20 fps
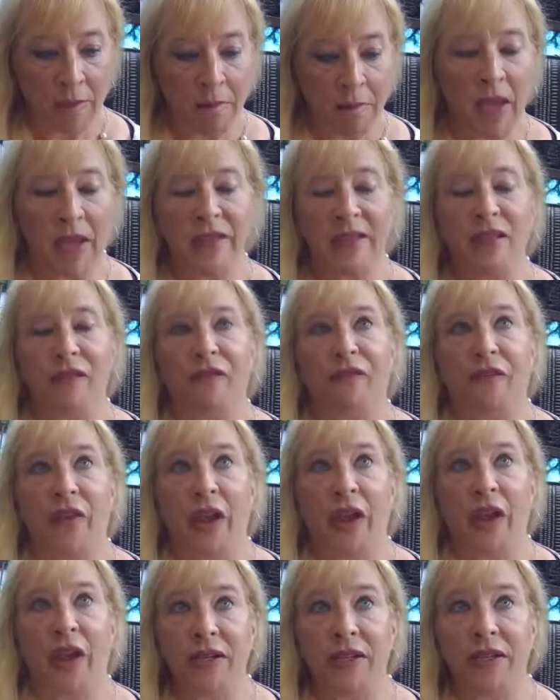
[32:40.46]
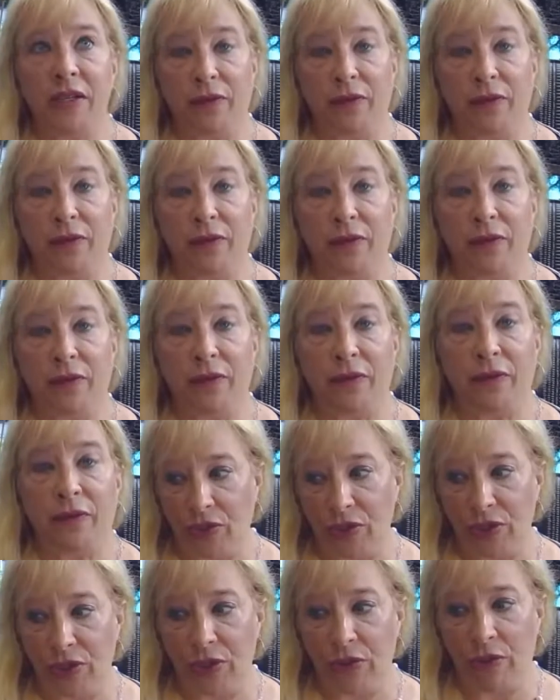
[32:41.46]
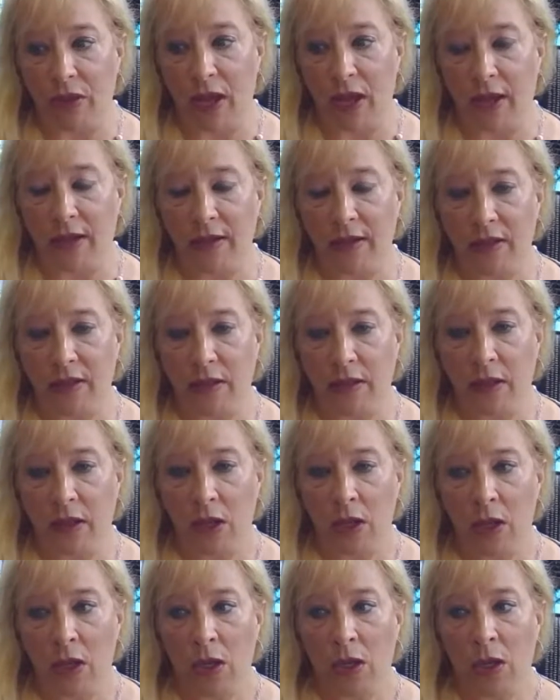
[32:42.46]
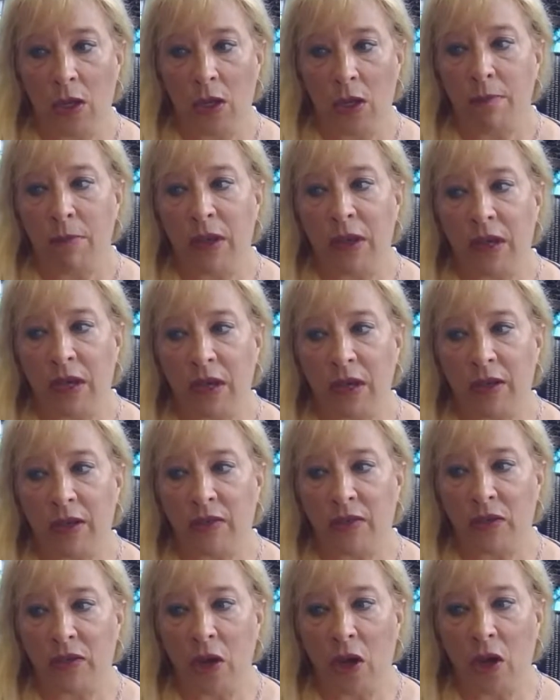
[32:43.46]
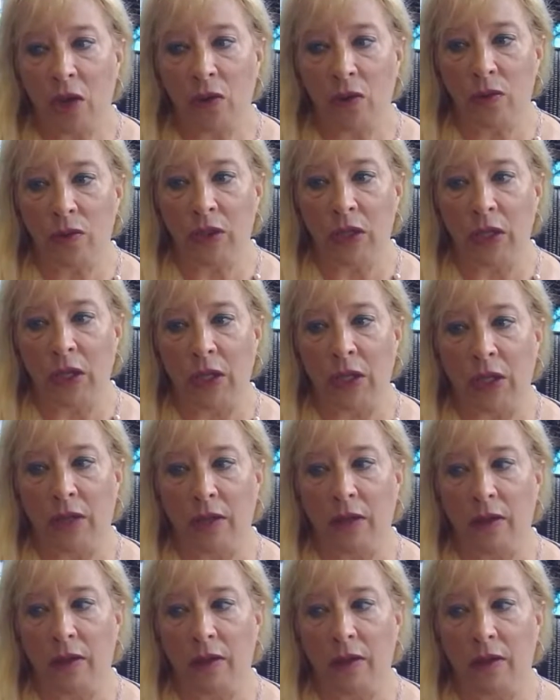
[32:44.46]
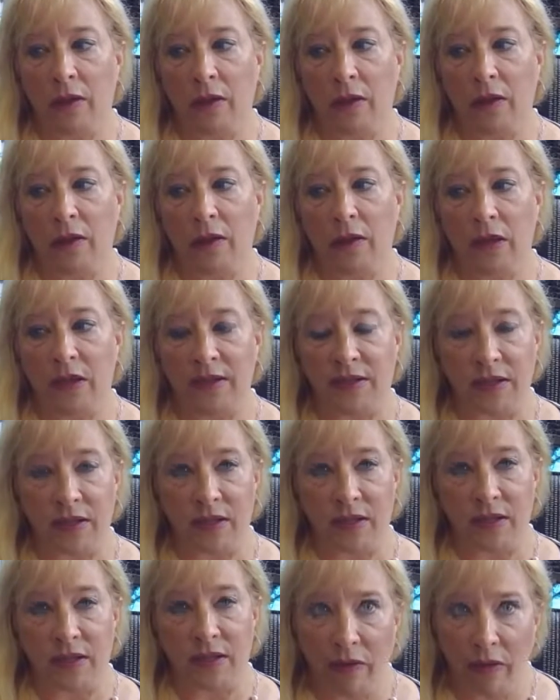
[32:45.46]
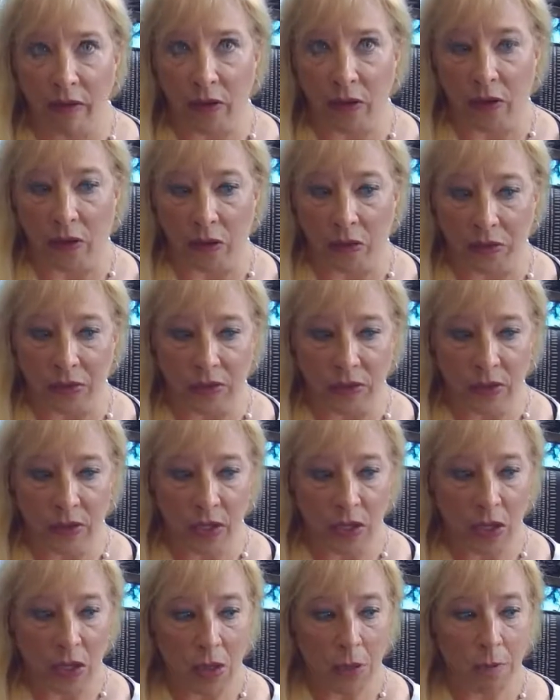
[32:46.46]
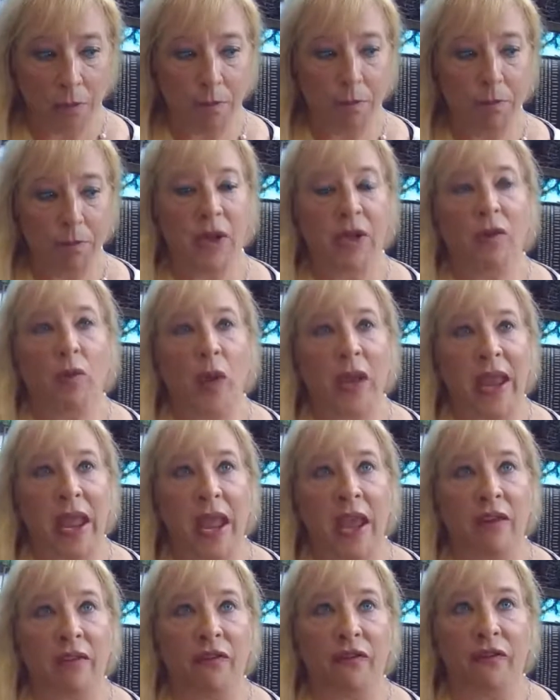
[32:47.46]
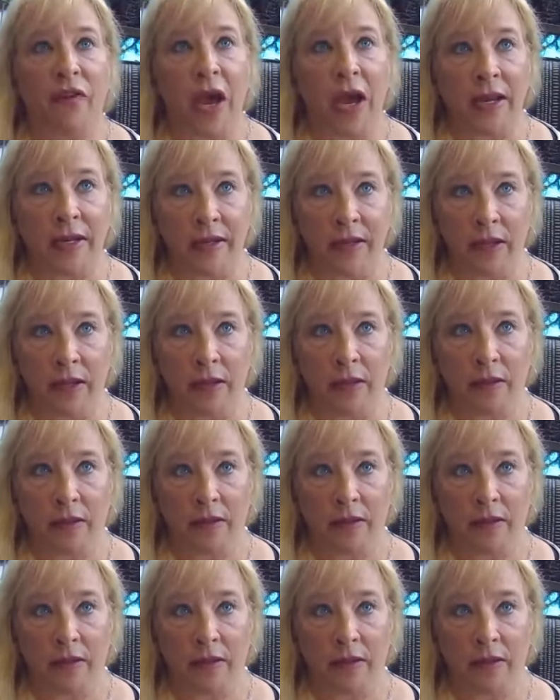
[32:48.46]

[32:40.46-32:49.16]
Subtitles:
makes it very difficult to do that. Because not only is it difficult, but we can't find it